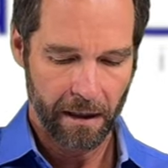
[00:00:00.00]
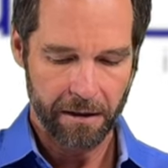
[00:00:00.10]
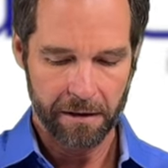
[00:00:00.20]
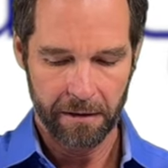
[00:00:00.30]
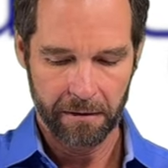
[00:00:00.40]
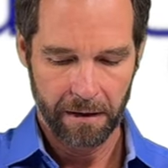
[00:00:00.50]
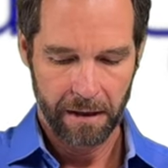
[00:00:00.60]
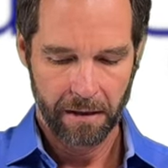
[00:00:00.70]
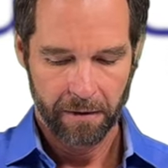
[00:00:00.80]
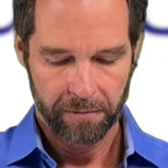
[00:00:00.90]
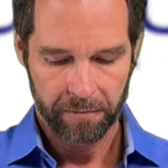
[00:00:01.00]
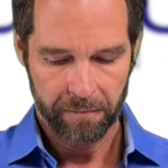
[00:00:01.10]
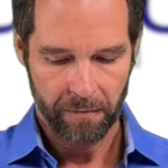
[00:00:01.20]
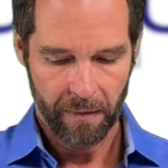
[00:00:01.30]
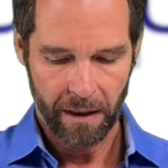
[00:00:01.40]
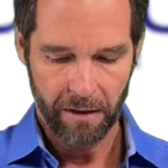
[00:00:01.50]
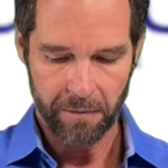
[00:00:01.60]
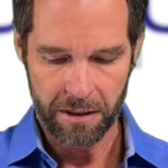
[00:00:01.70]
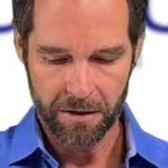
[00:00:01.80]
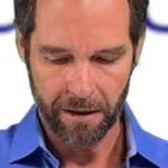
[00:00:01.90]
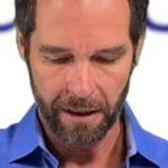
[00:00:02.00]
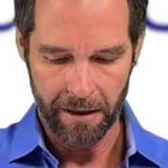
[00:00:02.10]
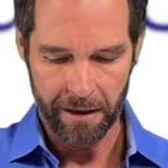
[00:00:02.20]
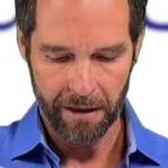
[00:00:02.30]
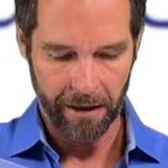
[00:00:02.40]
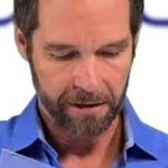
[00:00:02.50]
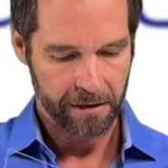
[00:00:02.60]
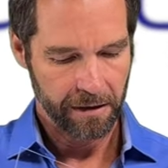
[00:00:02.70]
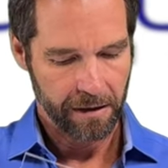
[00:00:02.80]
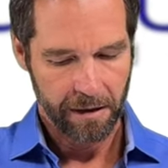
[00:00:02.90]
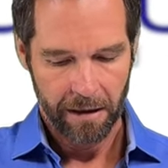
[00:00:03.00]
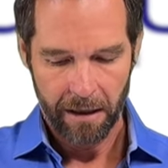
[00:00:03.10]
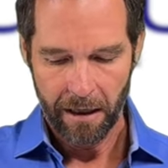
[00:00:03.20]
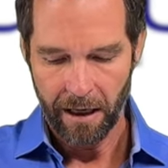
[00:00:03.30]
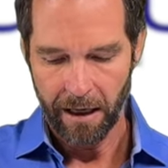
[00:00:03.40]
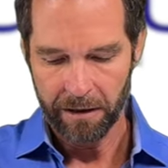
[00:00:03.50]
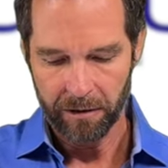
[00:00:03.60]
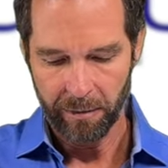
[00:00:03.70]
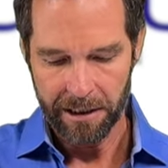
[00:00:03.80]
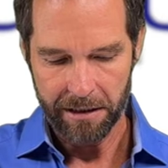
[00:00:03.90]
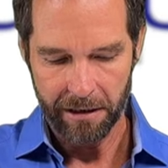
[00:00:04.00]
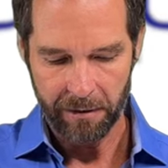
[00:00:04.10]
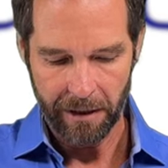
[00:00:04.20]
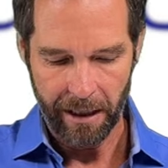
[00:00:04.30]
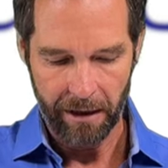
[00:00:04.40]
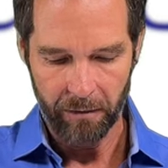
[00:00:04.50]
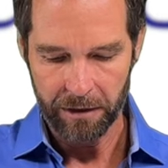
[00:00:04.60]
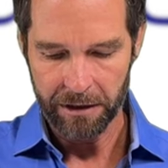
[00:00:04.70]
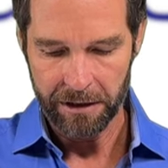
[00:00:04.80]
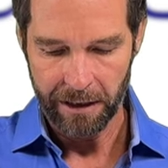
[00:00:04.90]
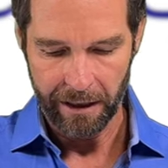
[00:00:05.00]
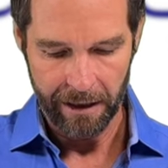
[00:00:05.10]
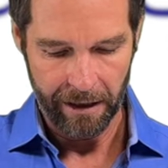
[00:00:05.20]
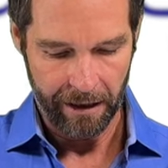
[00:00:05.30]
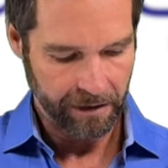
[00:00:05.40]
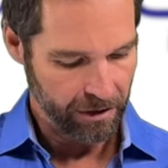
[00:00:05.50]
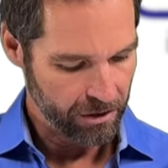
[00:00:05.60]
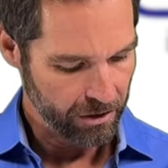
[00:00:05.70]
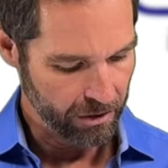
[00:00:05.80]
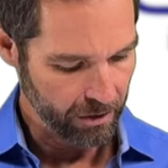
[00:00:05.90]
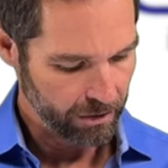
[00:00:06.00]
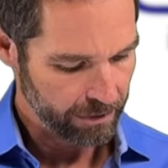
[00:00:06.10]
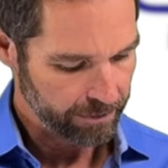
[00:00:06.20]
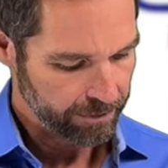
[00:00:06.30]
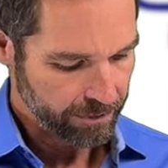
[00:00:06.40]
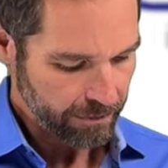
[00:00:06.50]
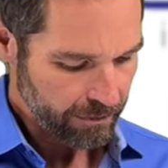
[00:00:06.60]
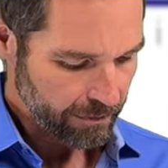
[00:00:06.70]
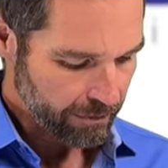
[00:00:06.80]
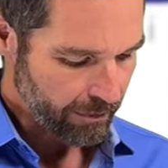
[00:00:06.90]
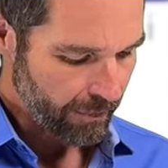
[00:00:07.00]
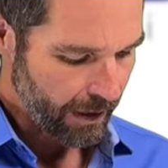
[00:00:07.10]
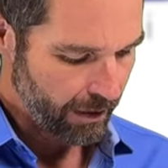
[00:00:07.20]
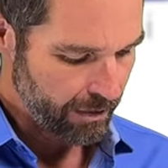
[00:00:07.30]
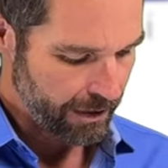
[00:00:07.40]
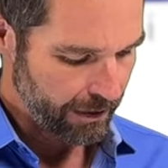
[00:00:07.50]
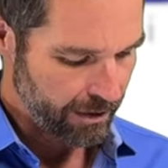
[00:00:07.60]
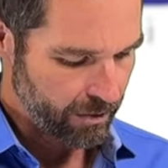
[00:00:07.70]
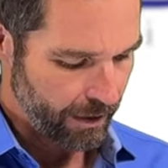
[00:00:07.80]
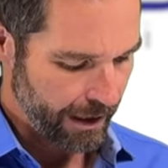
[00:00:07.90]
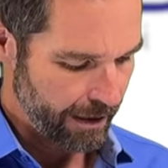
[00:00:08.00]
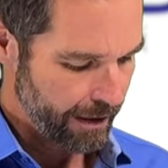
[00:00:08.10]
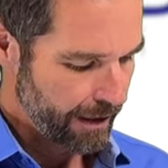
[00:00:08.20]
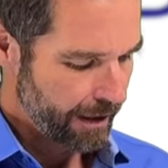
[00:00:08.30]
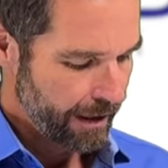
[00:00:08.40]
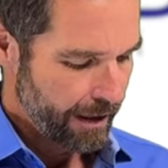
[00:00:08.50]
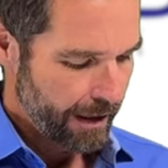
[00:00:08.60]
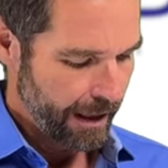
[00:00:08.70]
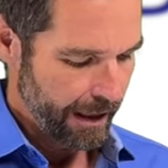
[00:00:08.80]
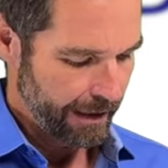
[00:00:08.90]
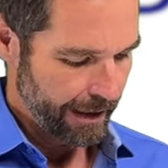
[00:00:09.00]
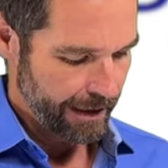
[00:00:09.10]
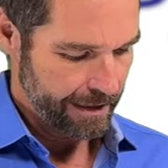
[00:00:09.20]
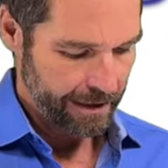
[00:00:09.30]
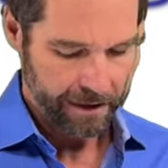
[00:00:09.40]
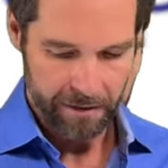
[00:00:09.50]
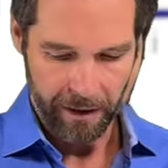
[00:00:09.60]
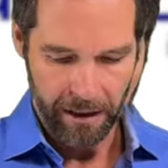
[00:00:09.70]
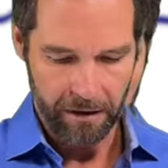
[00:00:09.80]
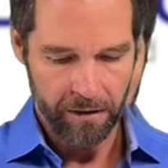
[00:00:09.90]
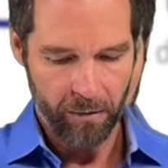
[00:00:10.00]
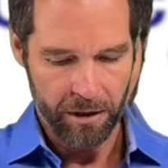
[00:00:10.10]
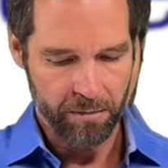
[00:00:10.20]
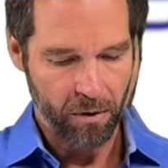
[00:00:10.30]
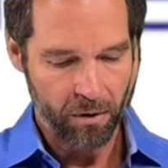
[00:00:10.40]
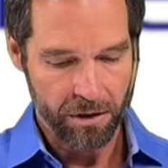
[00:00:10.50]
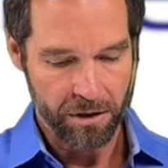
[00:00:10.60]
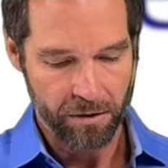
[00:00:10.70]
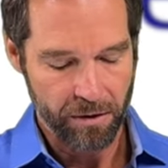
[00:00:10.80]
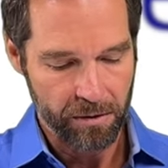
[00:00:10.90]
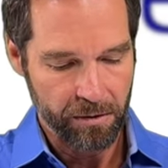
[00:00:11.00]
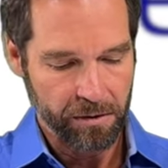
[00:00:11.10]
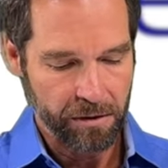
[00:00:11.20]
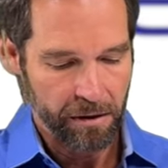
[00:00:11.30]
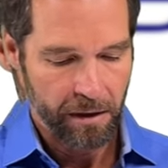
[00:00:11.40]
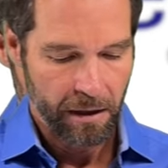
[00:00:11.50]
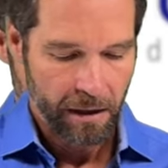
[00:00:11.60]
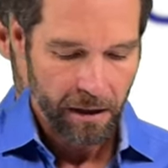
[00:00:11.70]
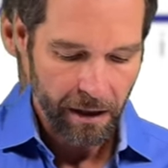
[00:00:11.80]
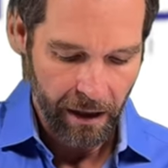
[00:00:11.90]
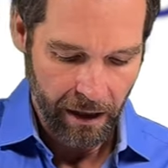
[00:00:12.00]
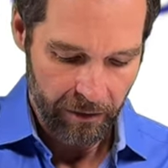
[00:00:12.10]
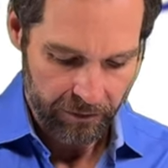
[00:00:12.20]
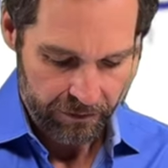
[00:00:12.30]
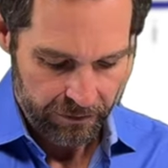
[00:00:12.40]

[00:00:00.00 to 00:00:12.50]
Actually, let me show you how they connect. Uh, so basically now we're just going to connect the two using this wire. Uh, and like I said, it doesn't matter which port you use. Um,